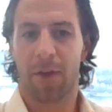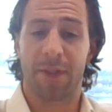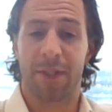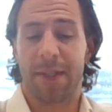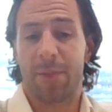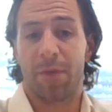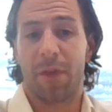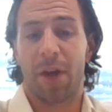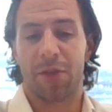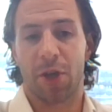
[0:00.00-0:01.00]
businesses that
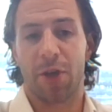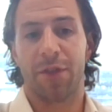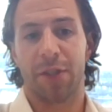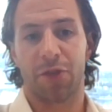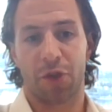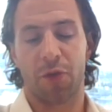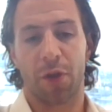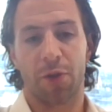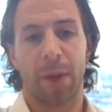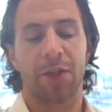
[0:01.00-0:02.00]
provide services to
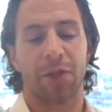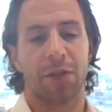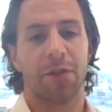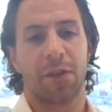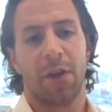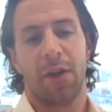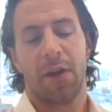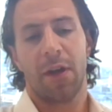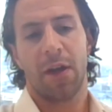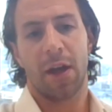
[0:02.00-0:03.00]
those patients
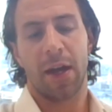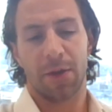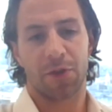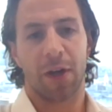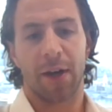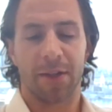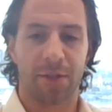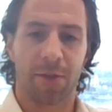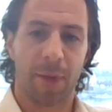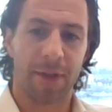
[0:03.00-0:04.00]
in Australia.
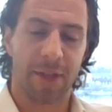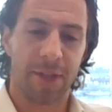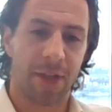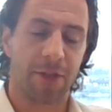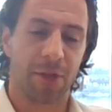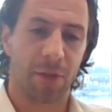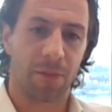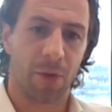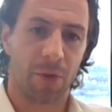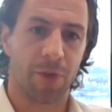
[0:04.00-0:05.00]
It's an international
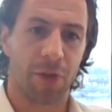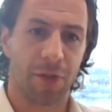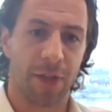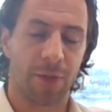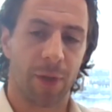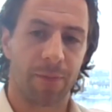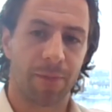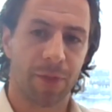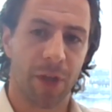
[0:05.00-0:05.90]
opportunity as well. So